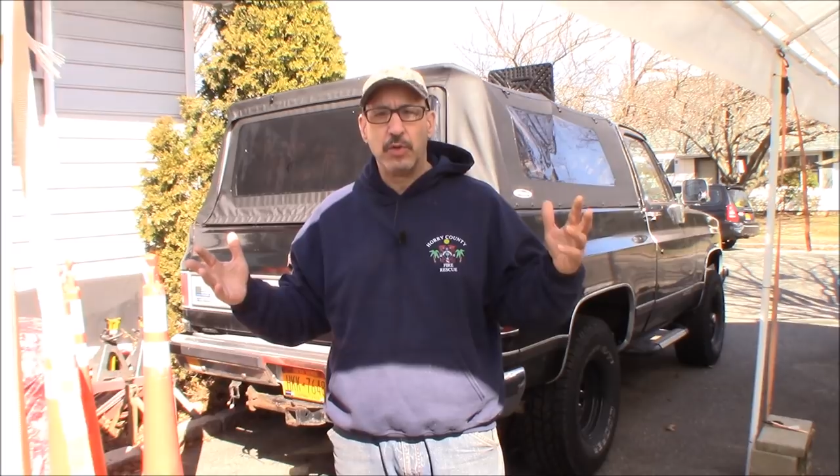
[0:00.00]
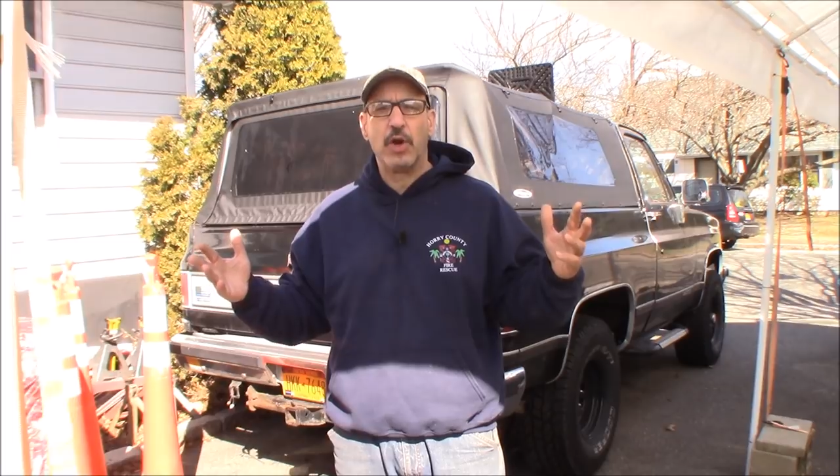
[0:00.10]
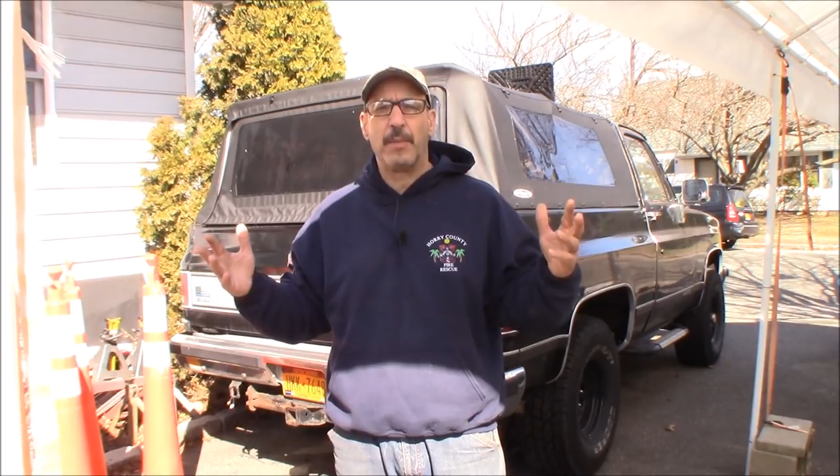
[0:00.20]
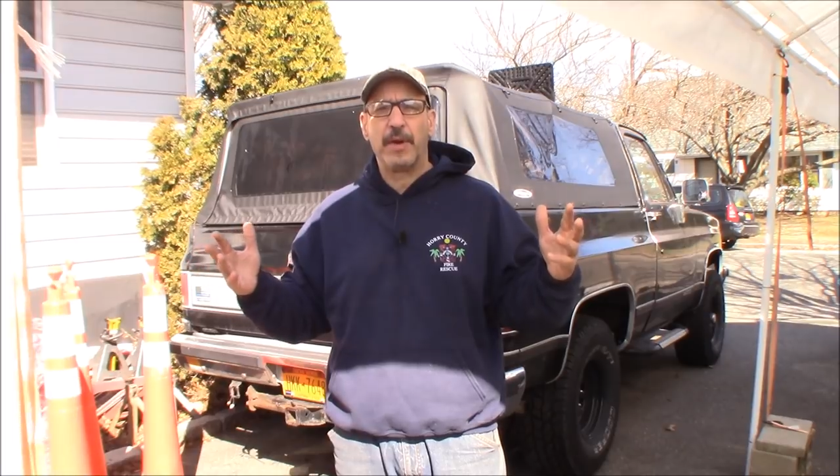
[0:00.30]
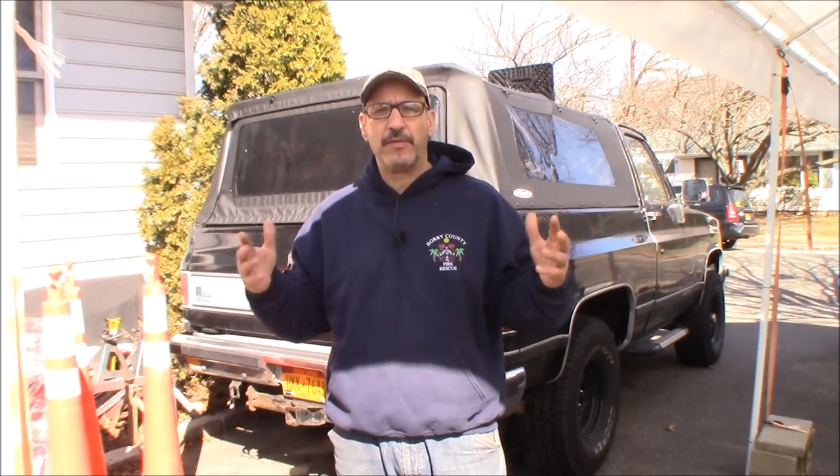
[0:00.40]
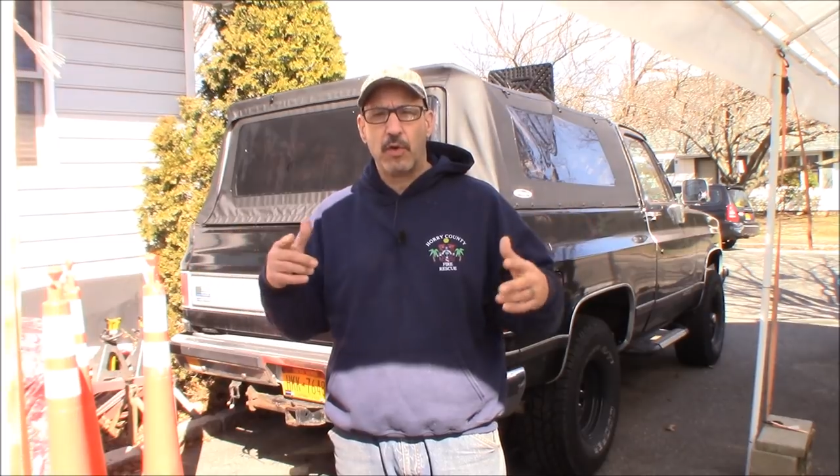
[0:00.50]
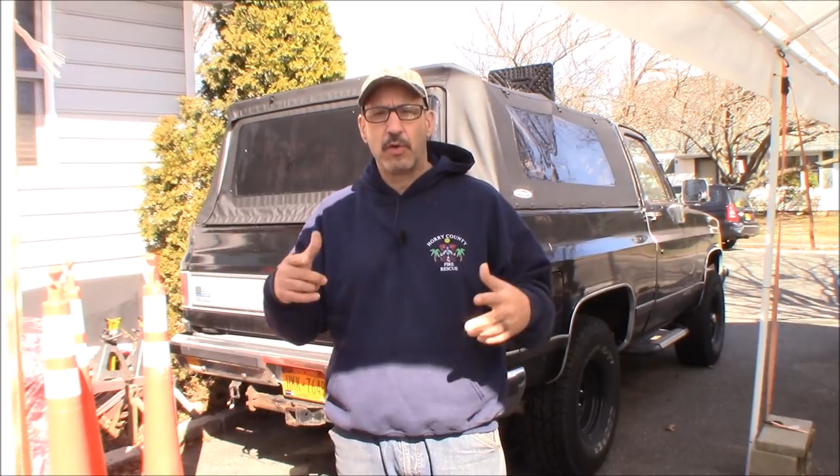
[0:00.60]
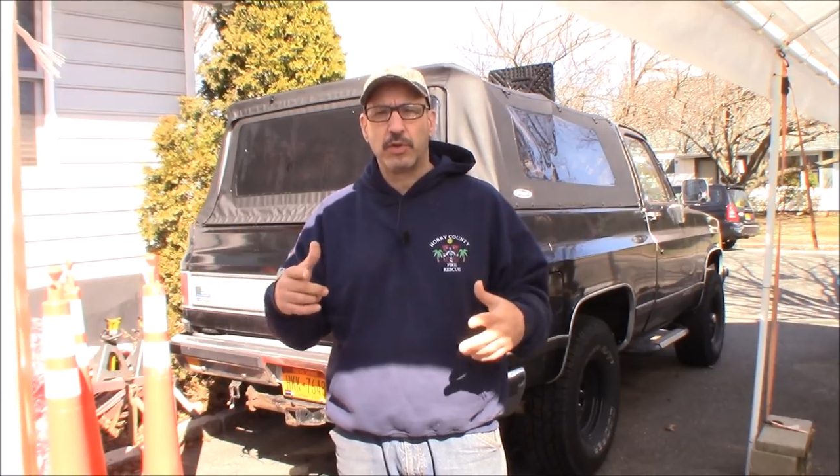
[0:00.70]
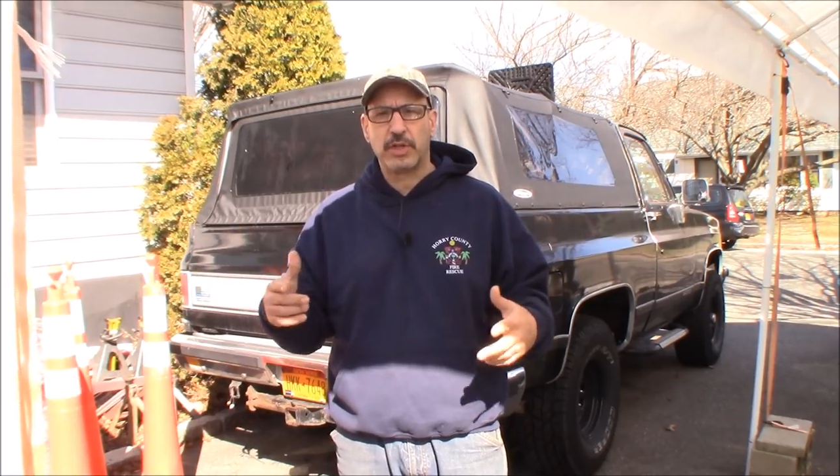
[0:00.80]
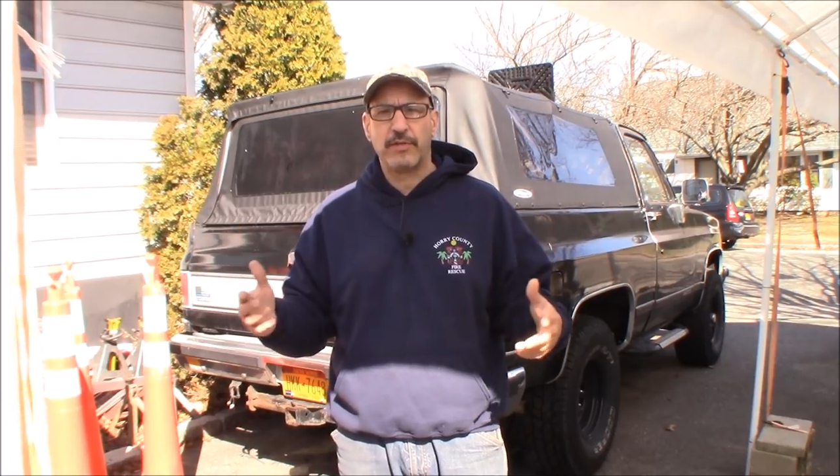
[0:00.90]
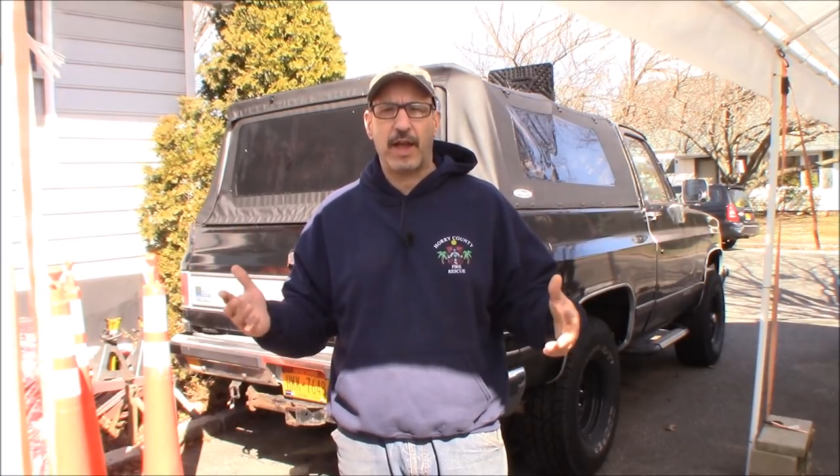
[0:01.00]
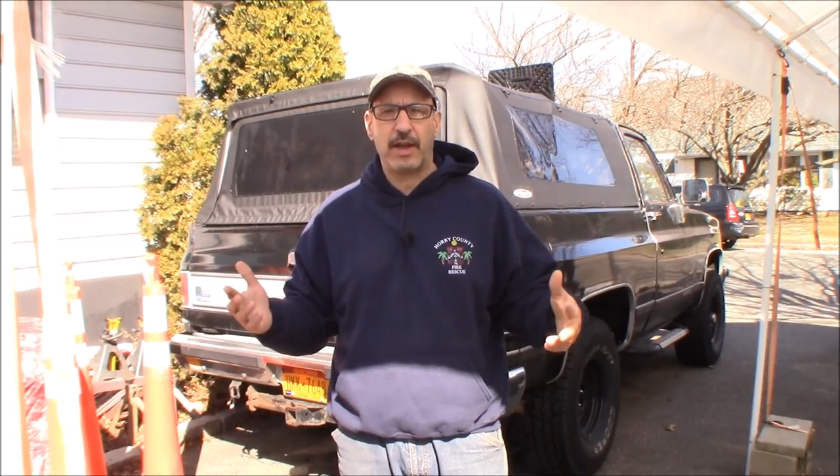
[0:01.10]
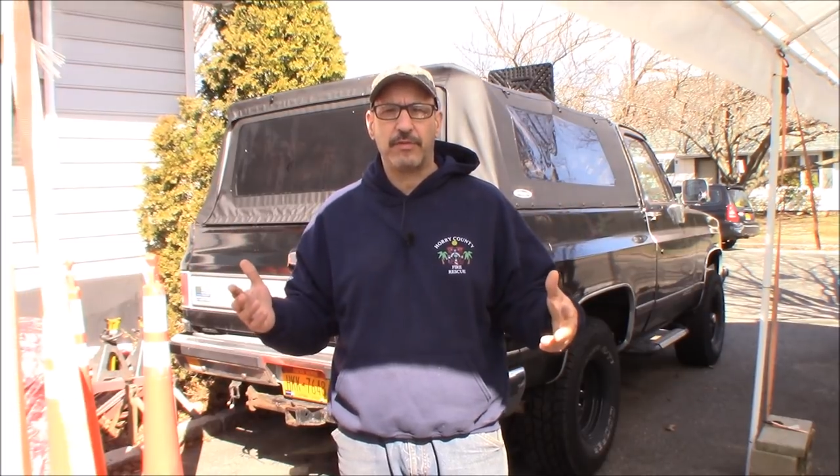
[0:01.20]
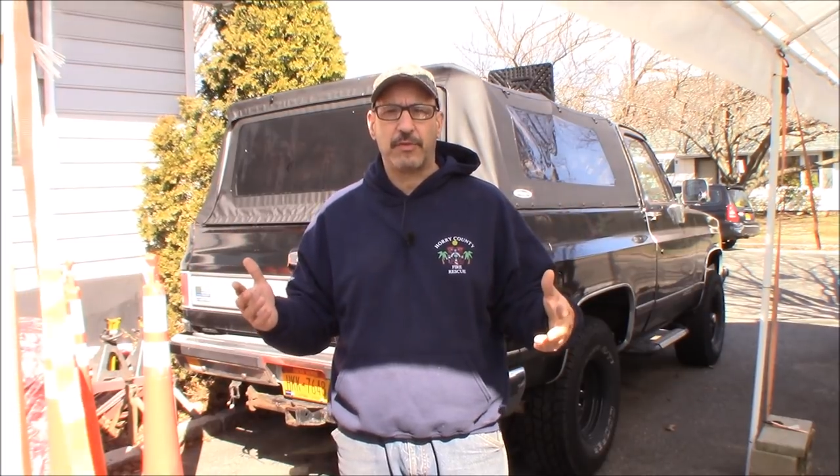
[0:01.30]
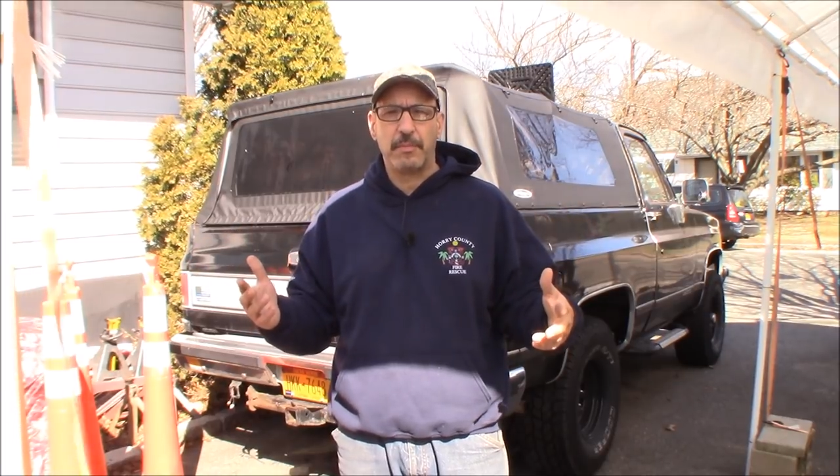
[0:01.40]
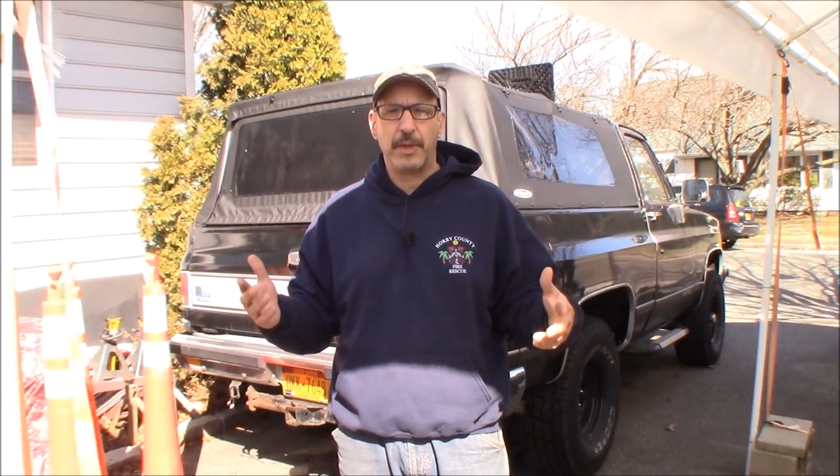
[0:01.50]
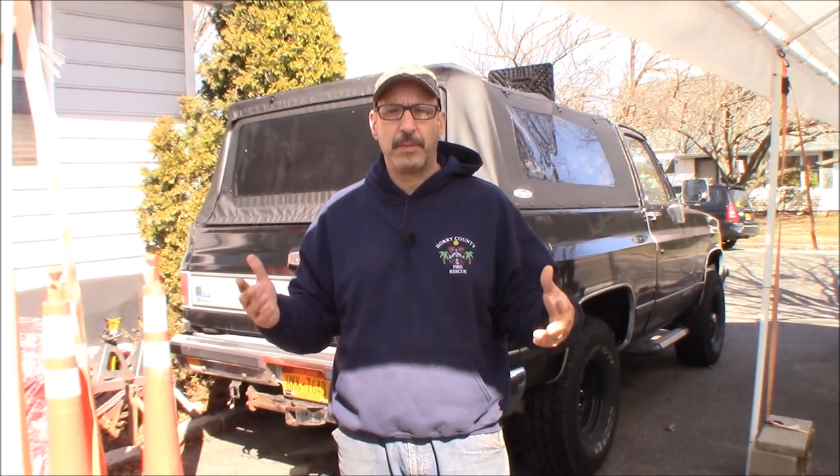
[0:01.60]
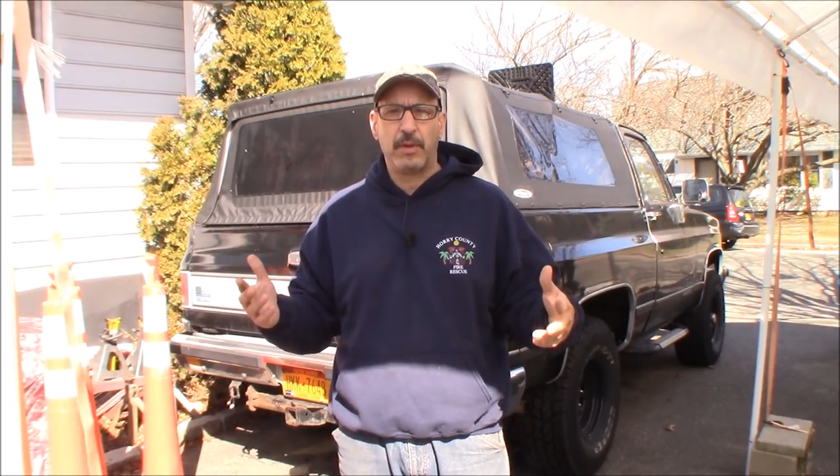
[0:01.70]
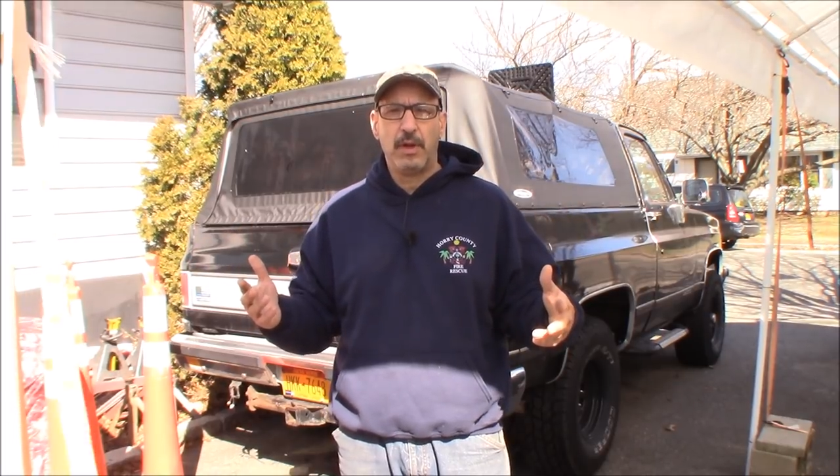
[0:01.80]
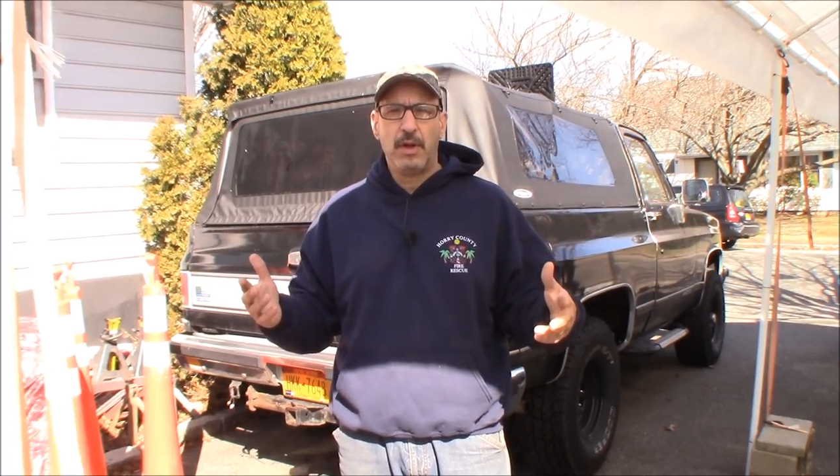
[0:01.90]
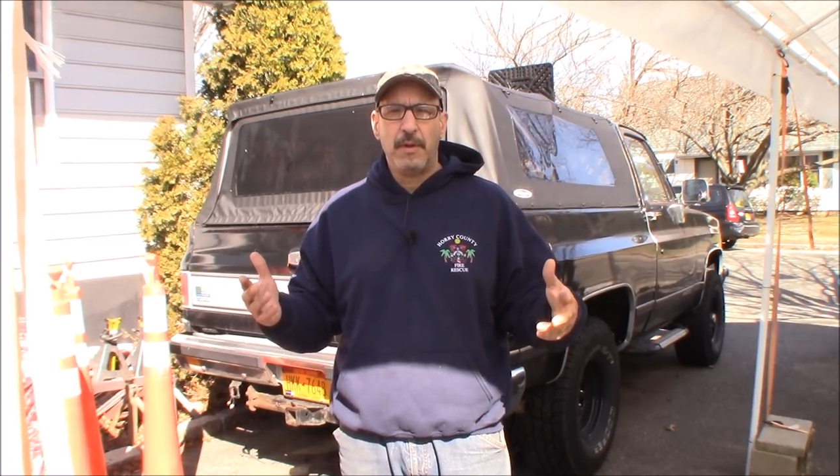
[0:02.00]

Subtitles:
You know how many phone calls I've gotten from people?